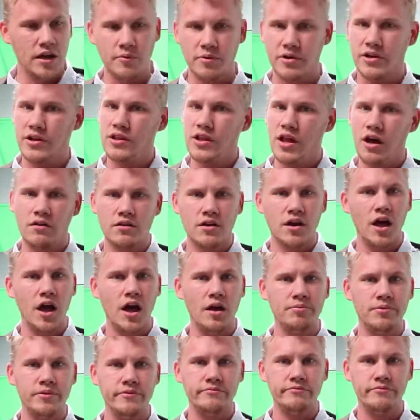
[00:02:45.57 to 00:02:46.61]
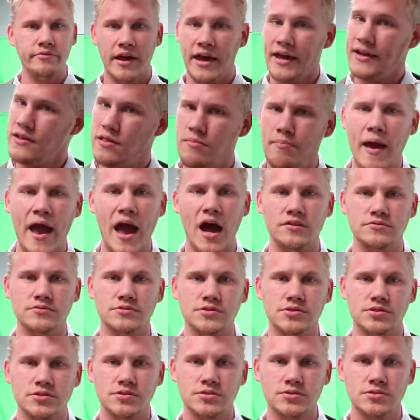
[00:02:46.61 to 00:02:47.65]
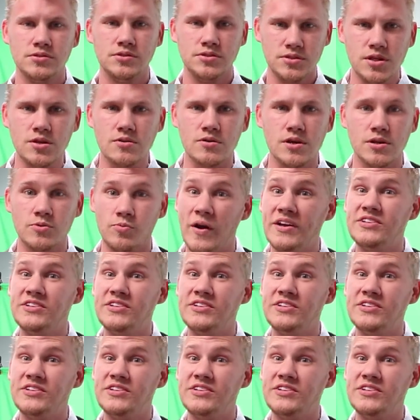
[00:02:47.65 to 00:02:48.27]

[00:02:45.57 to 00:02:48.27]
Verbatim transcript: Now we're going to load her up and head to the mountains do it.